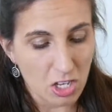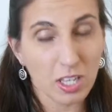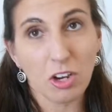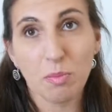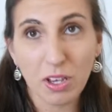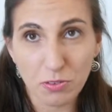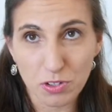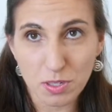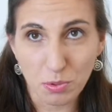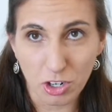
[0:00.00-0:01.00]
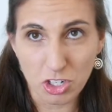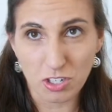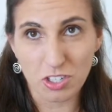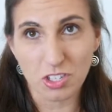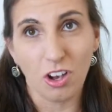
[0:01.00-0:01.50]
So here are my first
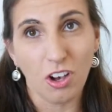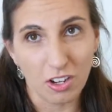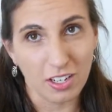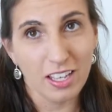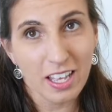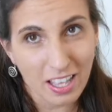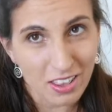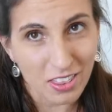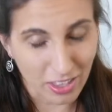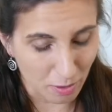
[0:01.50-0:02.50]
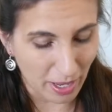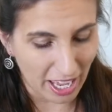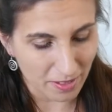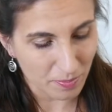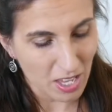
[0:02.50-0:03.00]
impressions on their bag.